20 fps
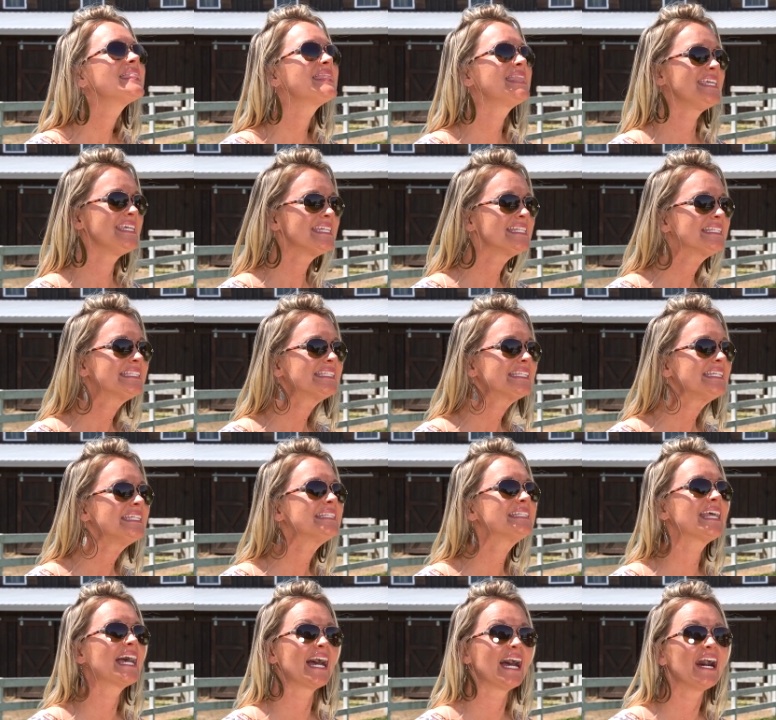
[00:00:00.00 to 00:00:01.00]
this is
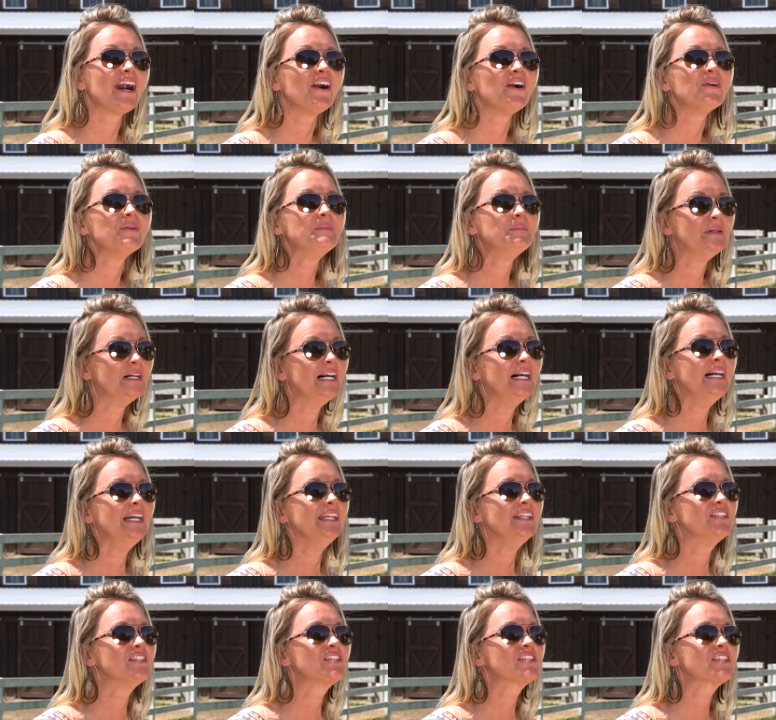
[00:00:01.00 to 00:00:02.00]
how
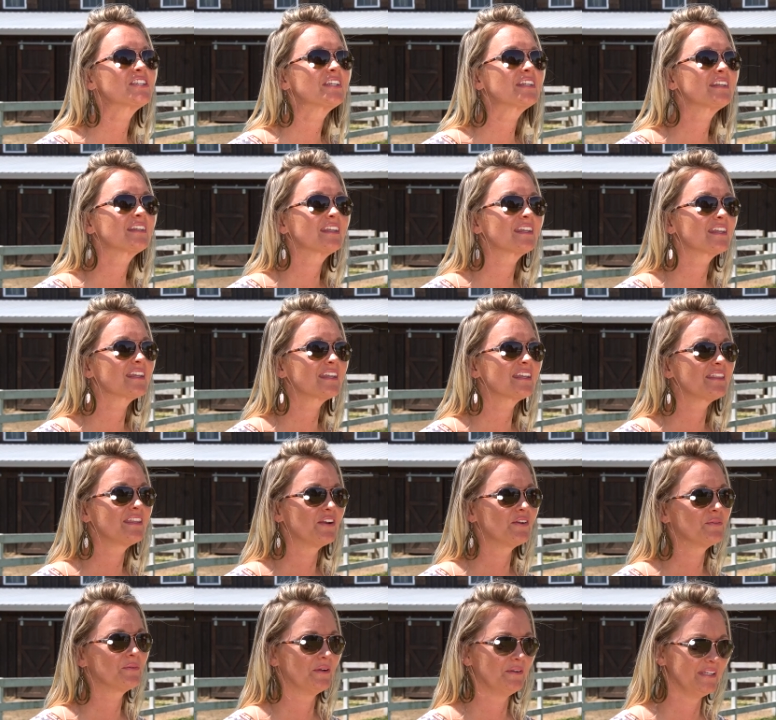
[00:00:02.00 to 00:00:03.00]
much
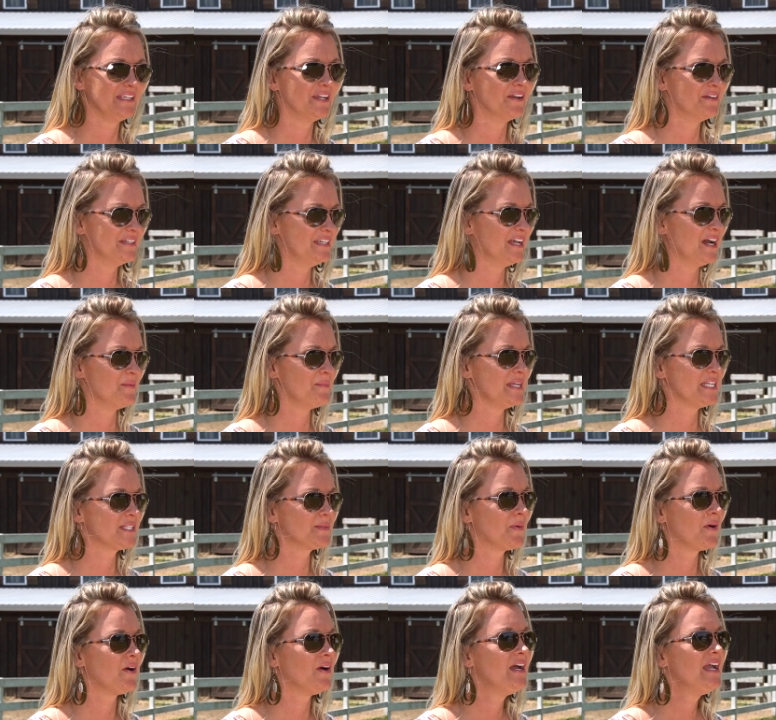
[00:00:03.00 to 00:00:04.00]
they're rodeo and not
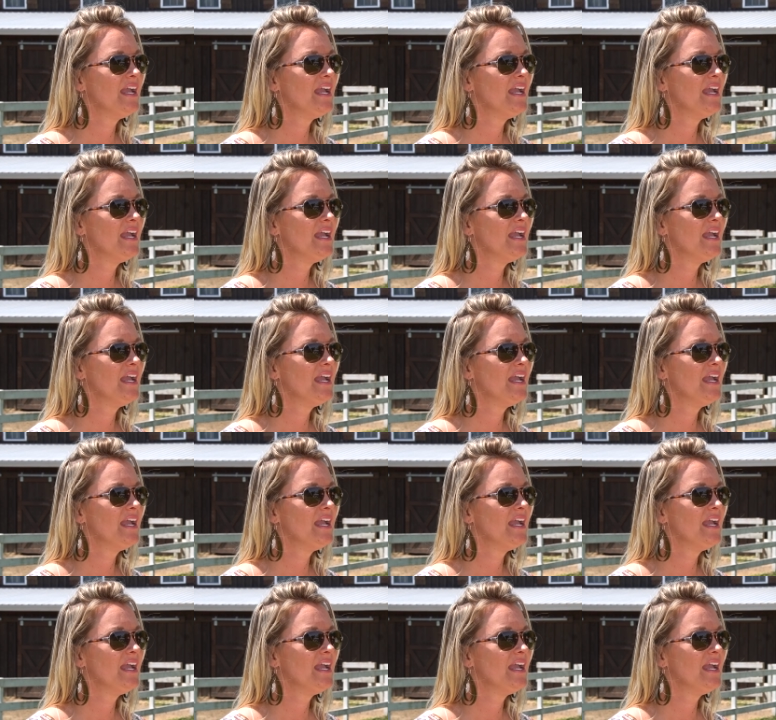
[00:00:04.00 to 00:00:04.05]
baseball.